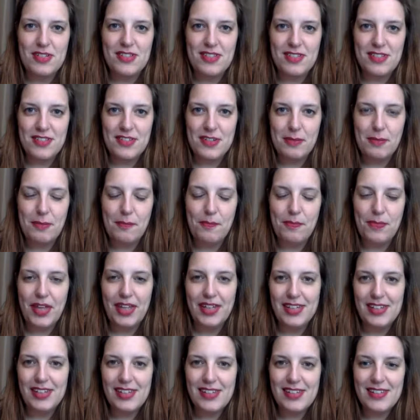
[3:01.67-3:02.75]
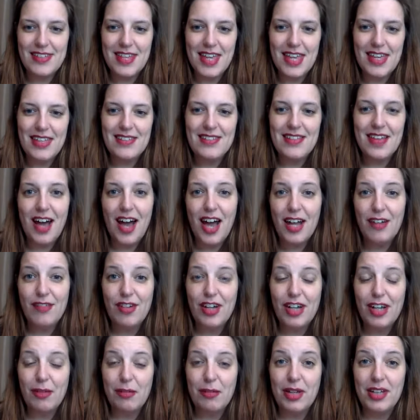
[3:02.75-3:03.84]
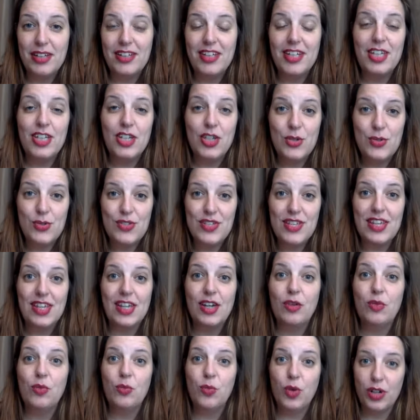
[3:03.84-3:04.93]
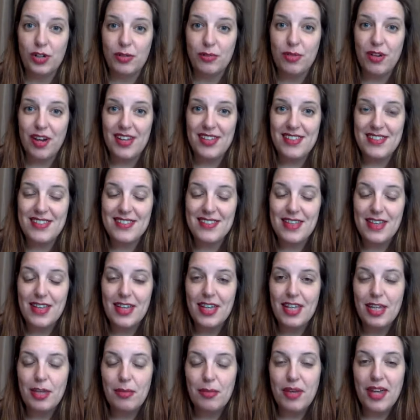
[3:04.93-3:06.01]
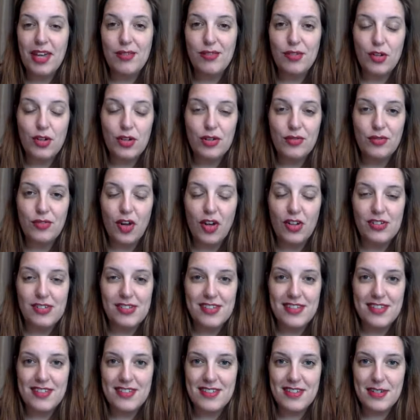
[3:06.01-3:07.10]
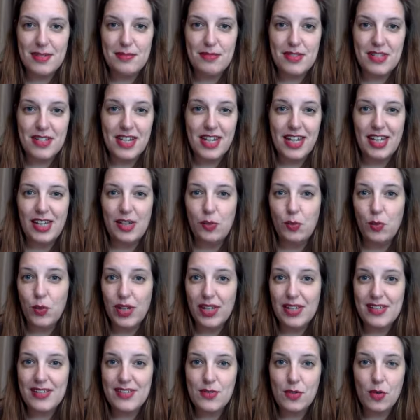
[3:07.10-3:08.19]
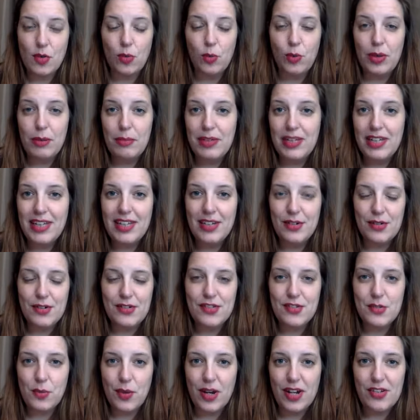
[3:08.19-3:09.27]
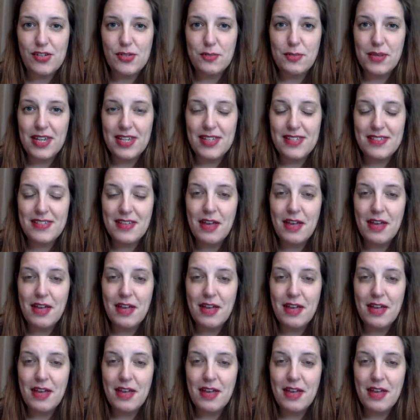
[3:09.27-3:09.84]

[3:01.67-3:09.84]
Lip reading: system. And in this case, I recommend using WordPress. You may have heard of other systems like Wix or Weebly or Squarespace,